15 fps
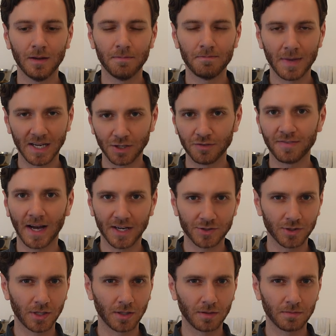
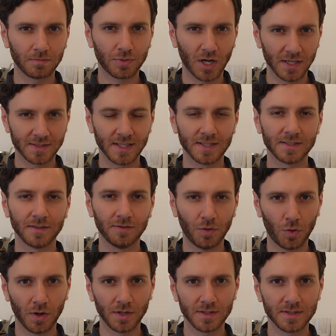manufacturing process of
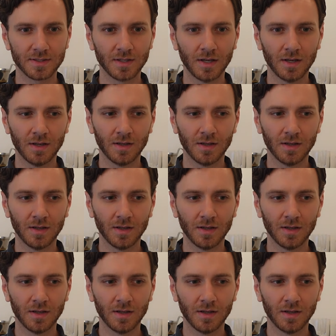quartz